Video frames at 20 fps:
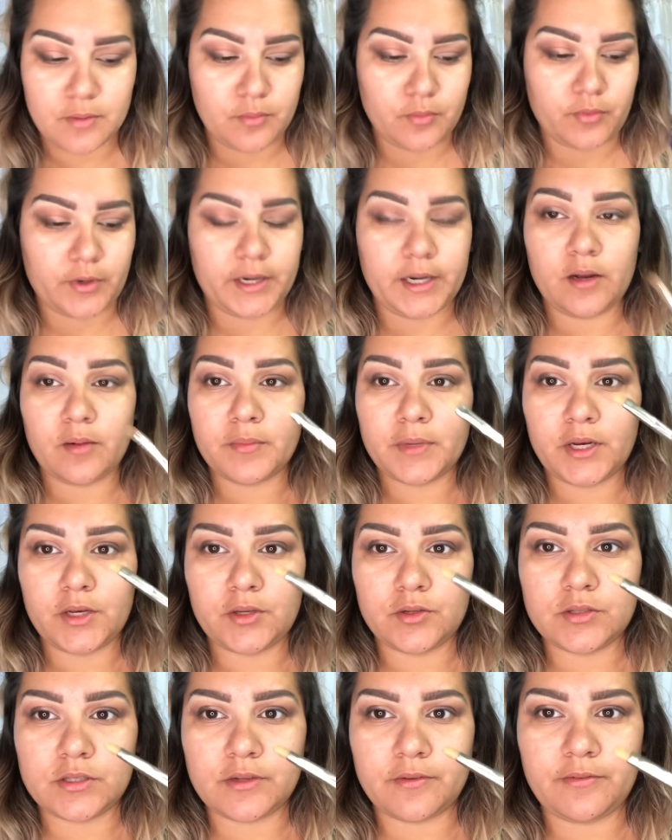Right now I'm gonna
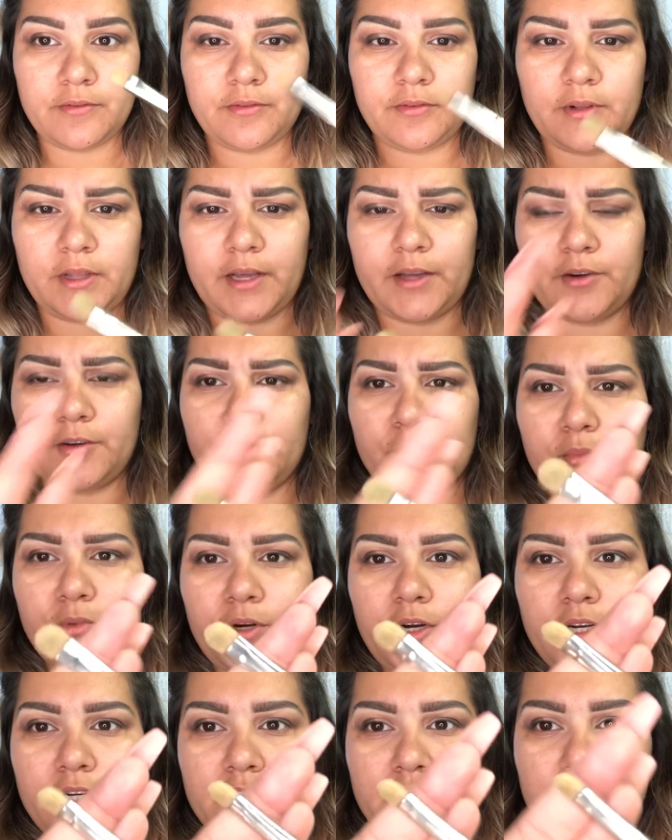use a flatter
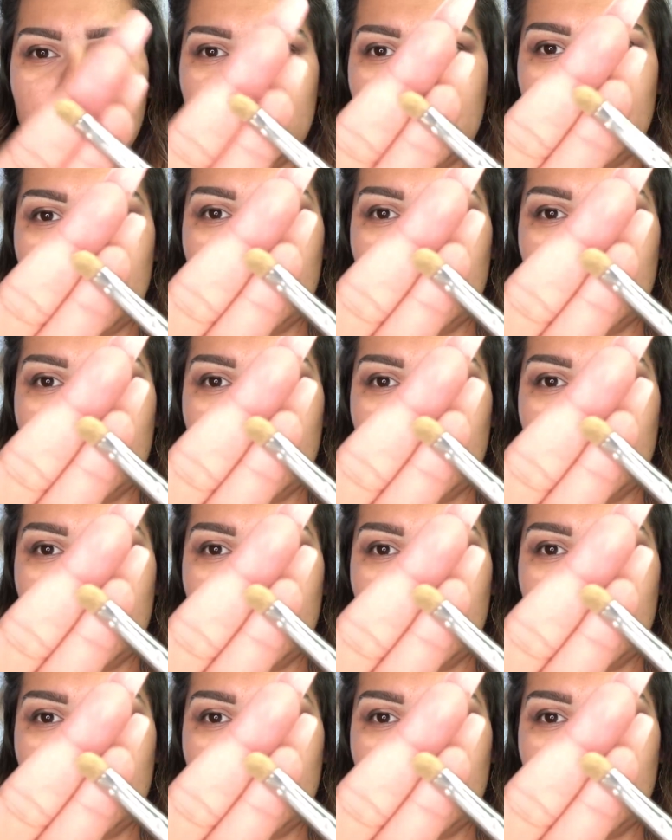brush.